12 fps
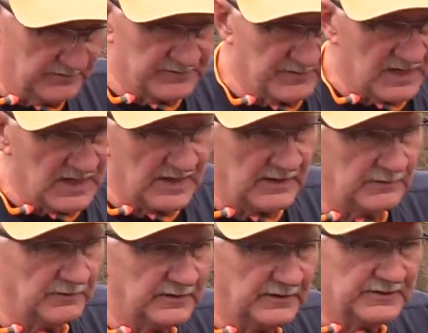was
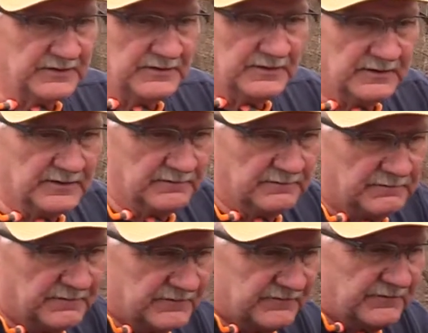mine. Where is it?
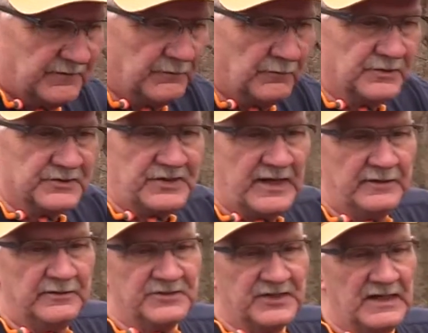The
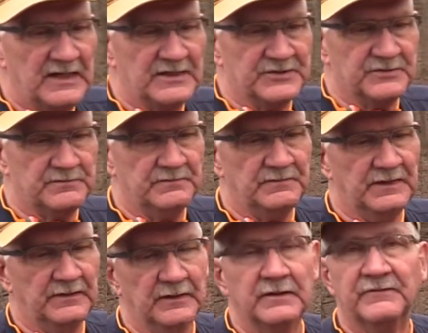standard size, you
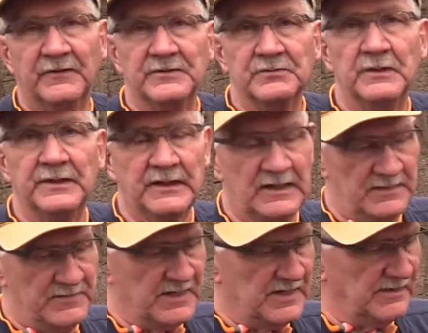know, the first one that
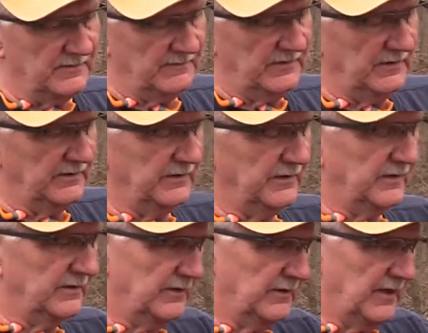came out,
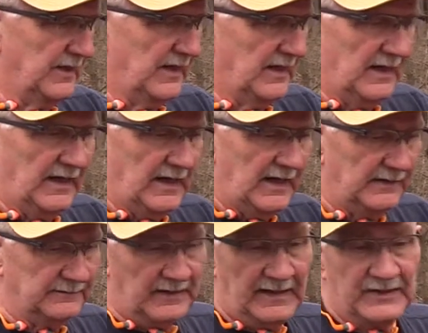and I
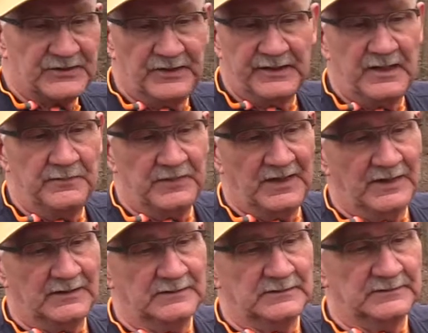actually keep
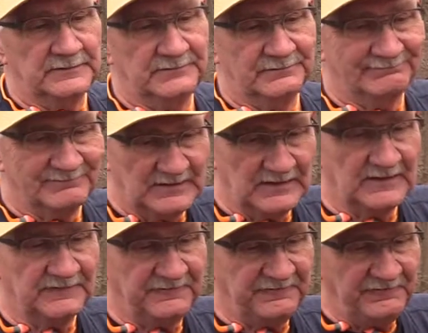that
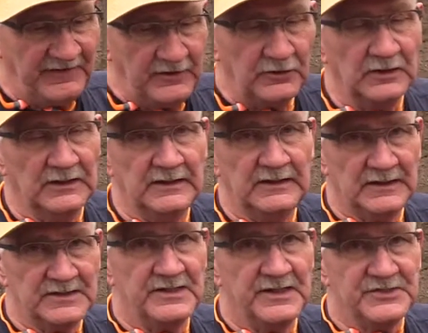fairly
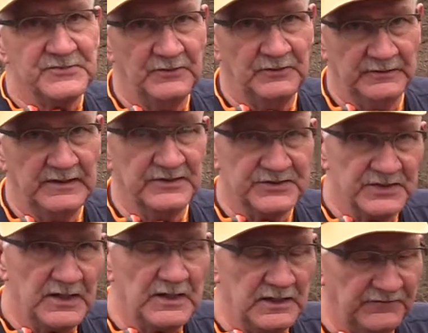accessible in a
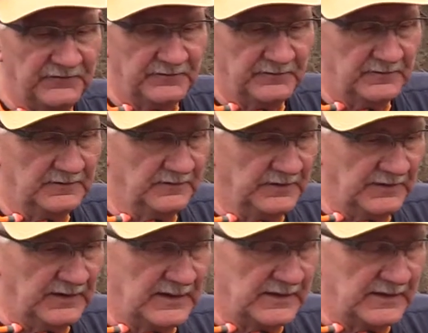safe. But I